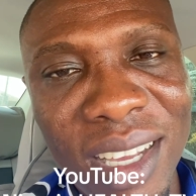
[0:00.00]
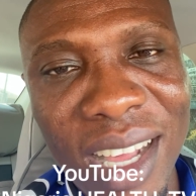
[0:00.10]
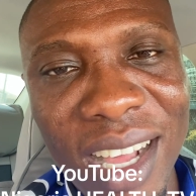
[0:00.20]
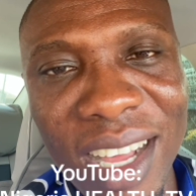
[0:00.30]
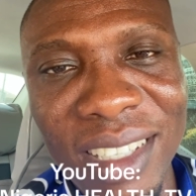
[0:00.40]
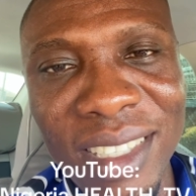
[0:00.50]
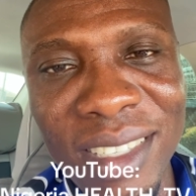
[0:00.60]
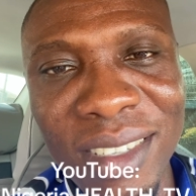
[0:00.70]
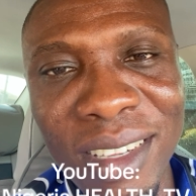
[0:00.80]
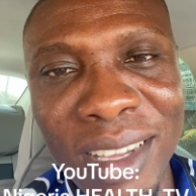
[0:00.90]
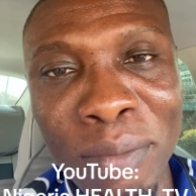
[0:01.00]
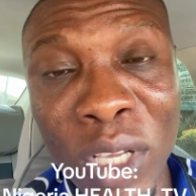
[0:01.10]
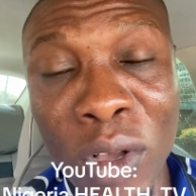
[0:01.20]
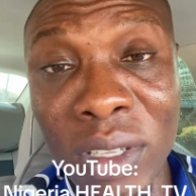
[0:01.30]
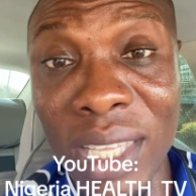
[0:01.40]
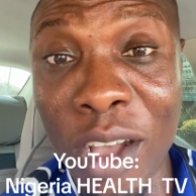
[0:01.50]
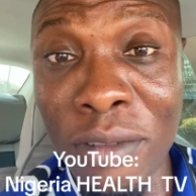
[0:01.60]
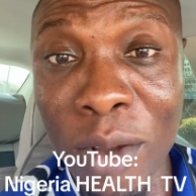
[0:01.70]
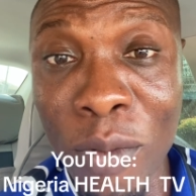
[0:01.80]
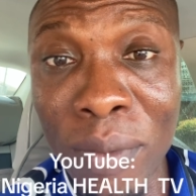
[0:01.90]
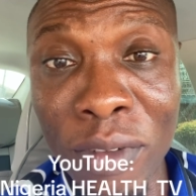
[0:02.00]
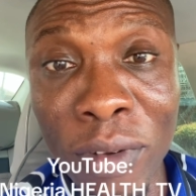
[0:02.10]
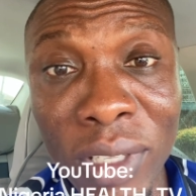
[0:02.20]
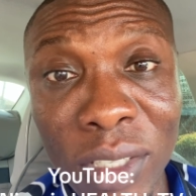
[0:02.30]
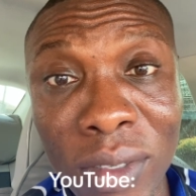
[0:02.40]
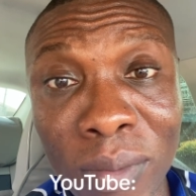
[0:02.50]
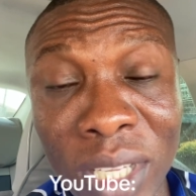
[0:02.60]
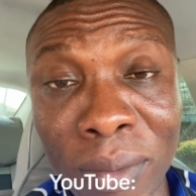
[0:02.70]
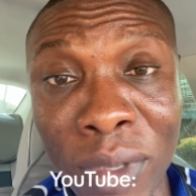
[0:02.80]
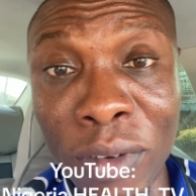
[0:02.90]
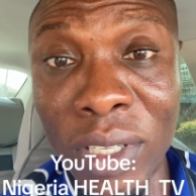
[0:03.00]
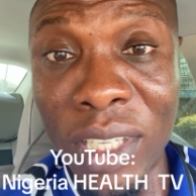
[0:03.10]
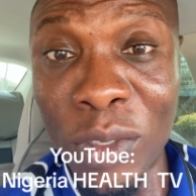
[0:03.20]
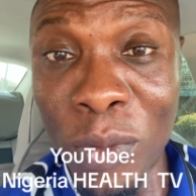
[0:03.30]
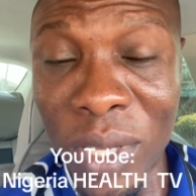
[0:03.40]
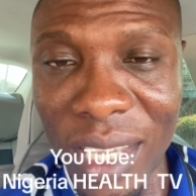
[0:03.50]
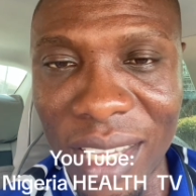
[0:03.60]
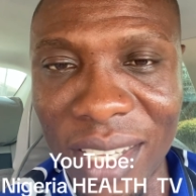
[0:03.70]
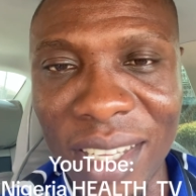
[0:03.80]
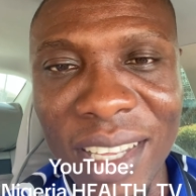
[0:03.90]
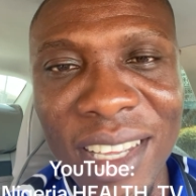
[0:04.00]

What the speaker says: and because they are overweight before they took in,